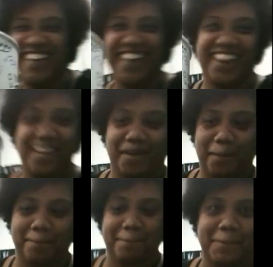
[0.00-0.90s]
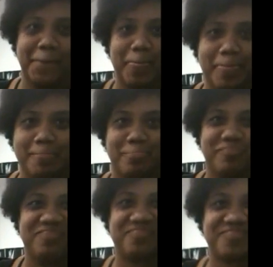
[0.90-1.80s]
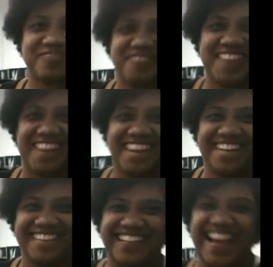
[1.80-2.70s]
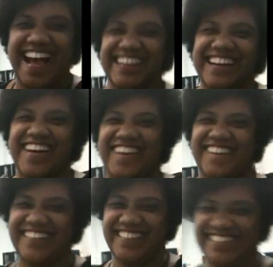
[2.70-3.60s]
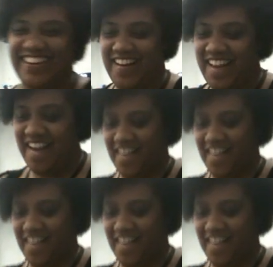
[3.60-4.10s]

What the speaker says: It just makes me it makes me feel kind of bad for recording this.